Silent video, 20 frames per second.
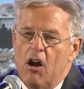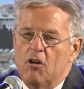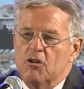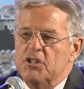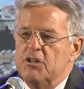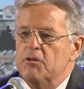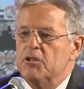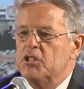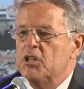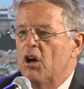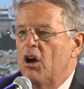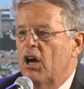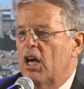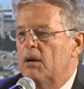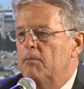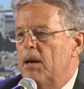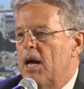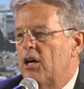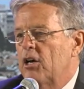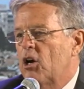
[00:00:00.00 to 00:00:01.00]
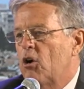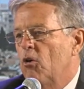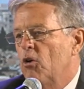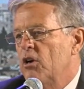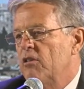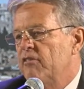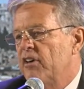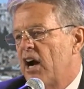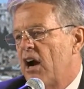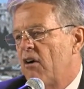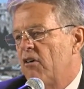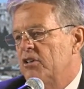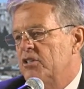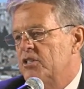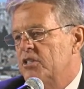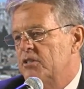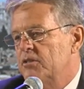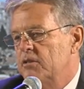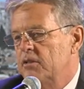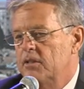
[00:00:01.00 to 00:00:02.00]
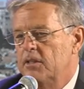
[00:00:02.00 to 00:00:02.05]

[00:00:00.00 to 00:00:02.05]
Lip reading: He was talking about coronavirus.